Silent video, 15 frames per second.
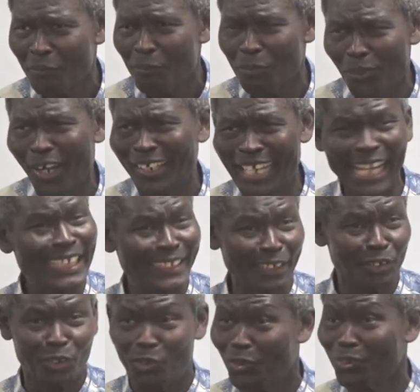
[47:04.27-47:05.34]
Brother, it
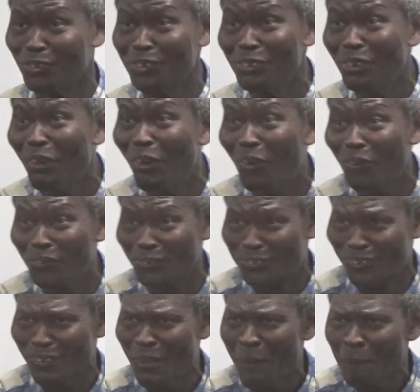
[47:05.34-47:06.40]
is good
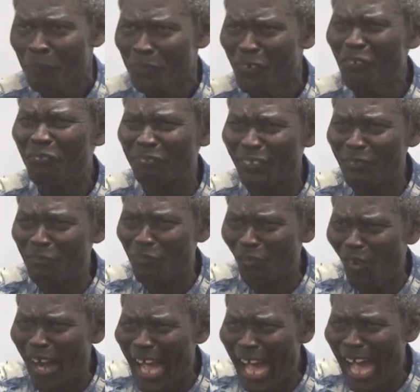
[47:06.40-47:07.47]
news. You feel,
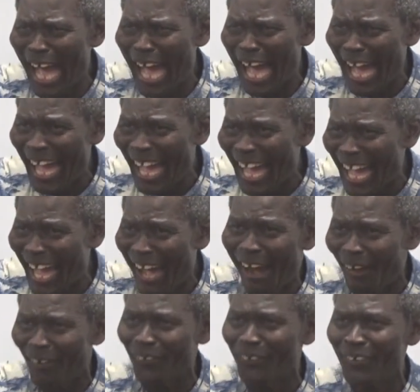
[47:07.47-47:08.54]

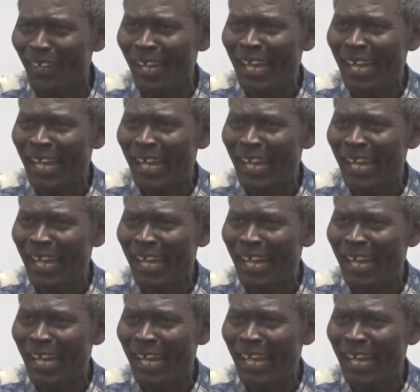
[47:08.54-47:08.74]
wow.